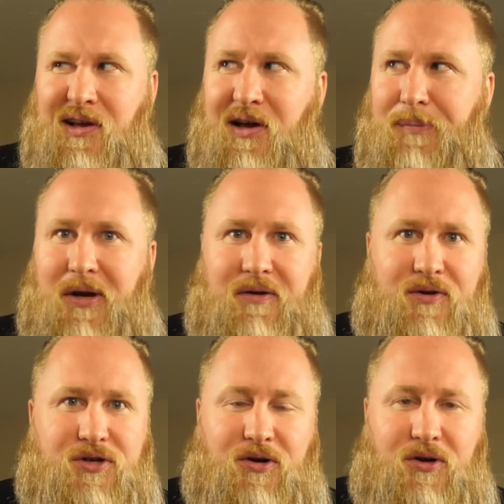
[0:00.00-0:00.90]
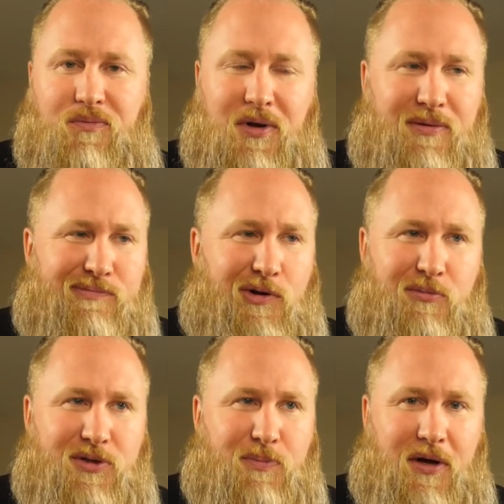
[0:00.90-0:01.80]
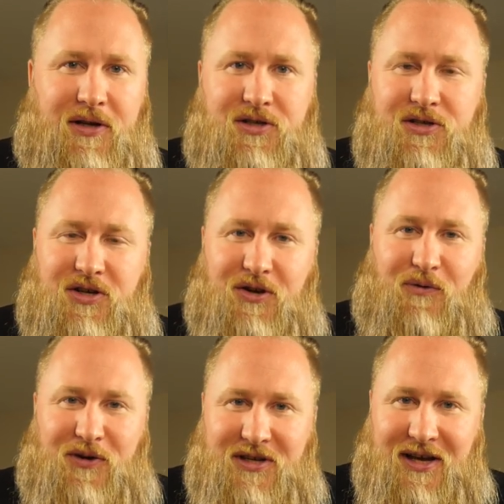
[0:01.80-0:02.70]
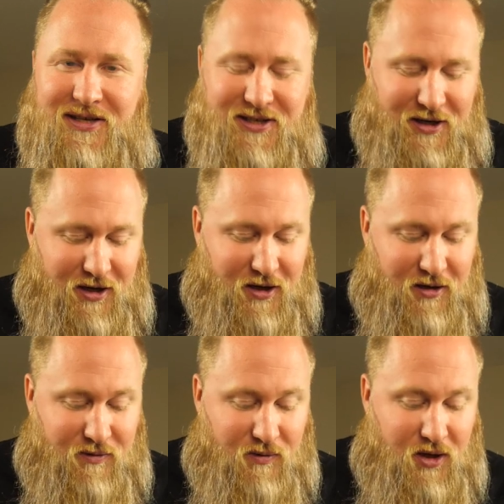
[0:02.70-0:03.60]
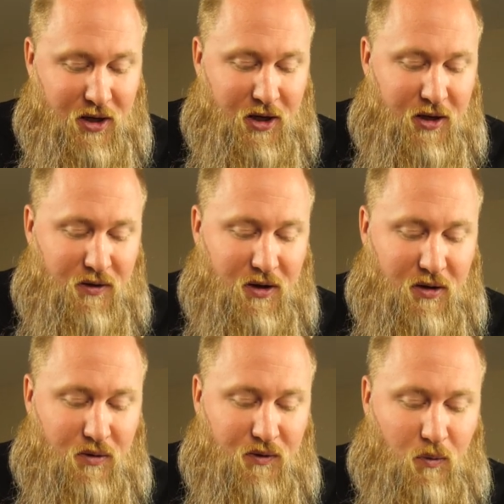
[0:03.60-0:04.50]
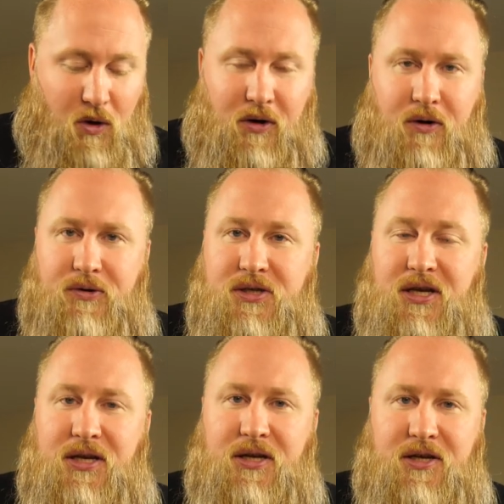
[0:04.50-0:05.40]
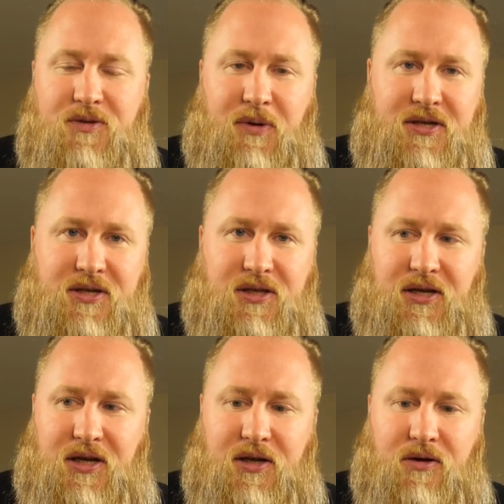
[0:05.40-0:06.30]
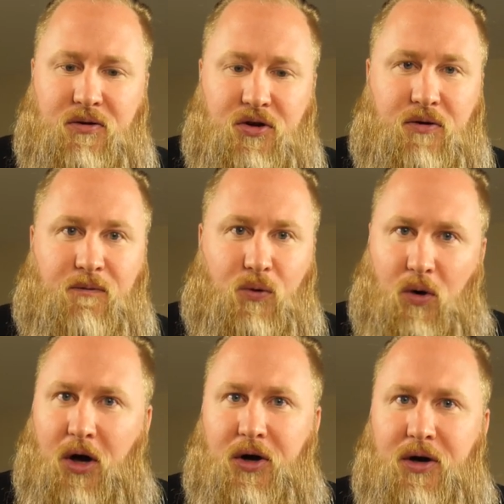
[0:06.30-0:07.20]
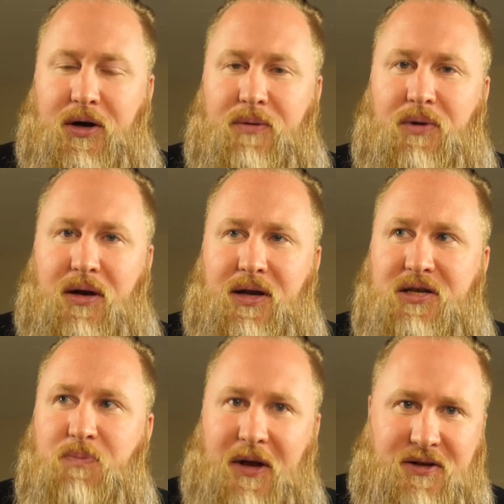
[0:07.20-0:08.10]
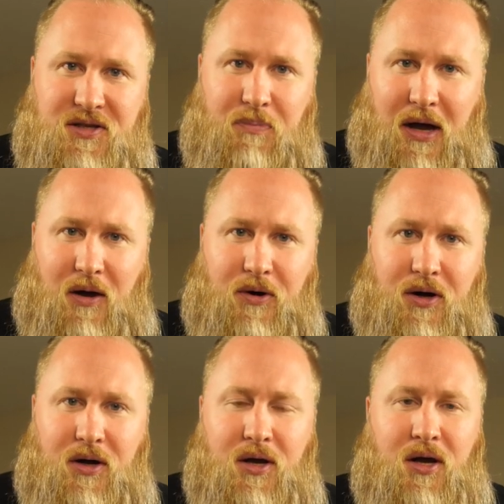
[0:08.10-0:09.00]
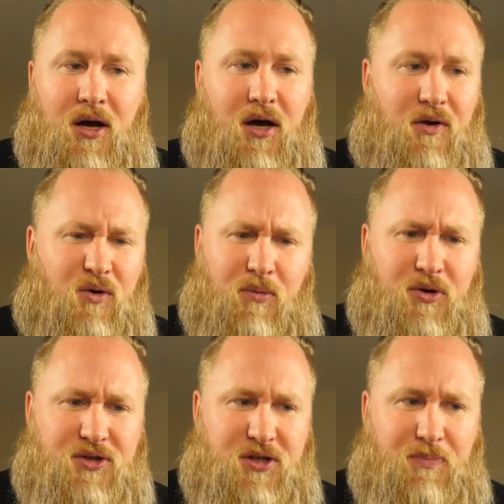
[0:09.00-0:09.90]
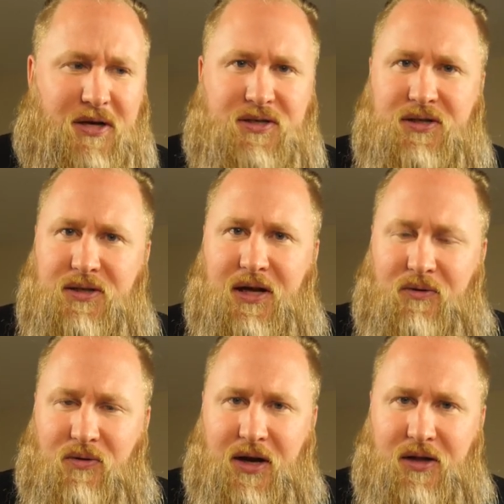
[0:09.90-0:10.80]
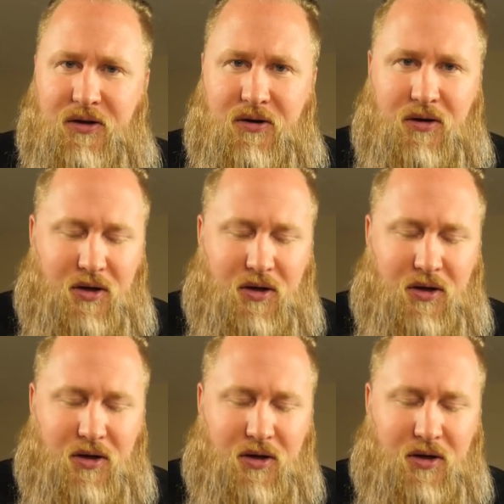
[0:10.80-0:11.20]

I'm not even sure. Normal's probably just good for tests. The water OC is basically good for water. It expands the power. Normal is just basically like regular.